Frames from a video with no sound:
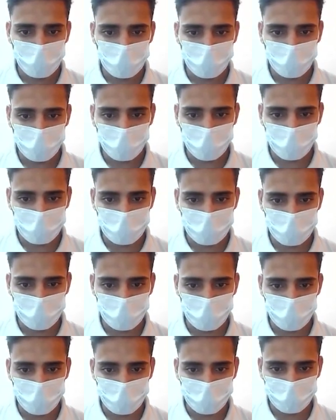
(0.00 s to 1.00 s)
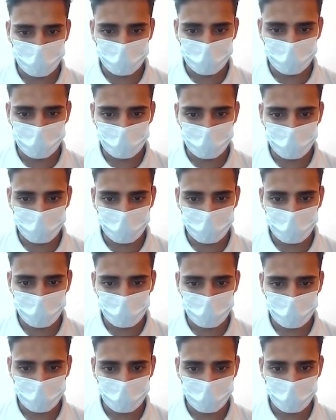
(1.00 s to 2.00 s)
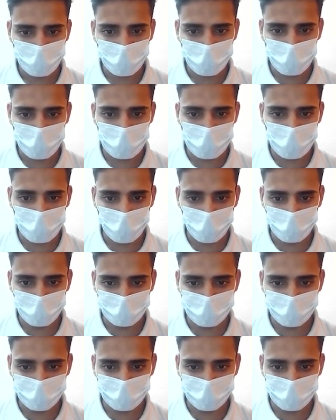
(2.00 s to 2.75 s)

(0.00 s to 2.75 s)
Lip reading: Okay, so this is done.